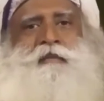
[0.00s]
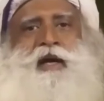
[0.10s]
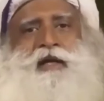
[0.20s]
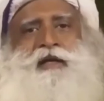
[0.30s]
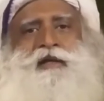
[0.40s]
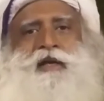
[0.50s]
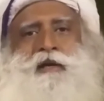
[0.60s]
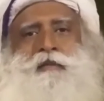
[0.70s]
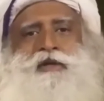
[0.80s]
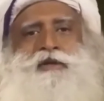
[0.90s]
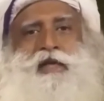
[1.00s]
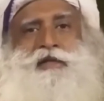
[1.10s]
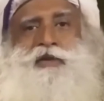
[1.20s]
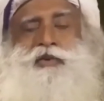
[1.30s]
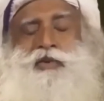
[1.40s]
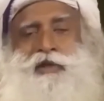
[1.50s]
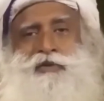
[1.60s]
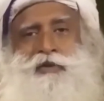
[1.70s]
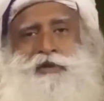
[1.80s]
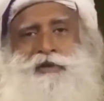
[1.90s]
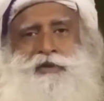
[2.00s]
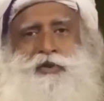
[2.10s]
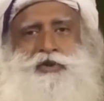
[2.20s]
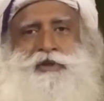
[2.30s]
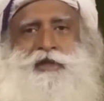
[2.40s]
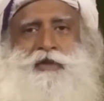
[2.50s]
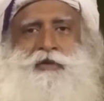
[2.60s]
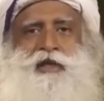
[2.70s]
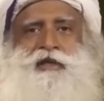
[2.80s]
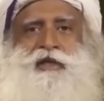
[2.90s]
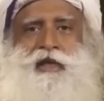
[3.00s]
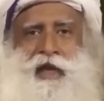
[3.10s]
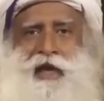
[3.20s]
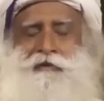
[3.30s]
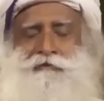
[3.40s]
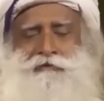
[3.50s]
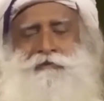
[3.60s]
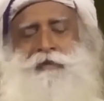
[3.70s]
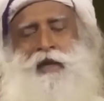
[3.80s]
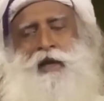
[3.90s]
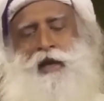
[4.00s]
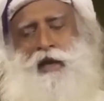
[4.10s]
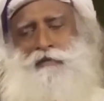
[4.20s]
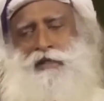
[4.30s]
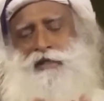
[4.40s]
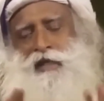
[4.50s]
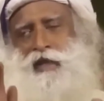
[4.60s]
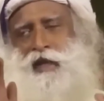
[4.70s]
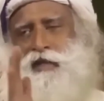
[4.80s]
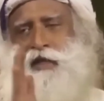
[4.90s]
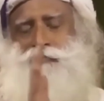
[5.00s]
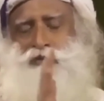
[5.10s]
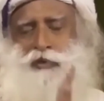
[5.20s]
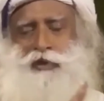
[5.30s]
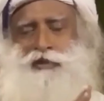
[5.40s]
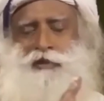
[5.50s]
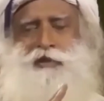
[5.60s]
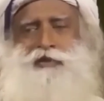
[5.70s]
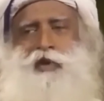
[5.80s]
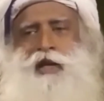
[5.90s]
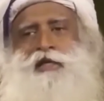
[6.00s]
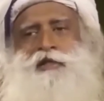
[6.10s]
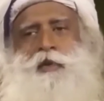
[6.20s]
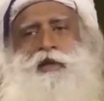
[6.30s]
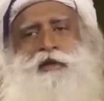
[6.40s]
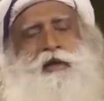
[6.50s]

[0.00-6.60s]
by it because that's the only social security that they have. Having said that feudalism is one aspect,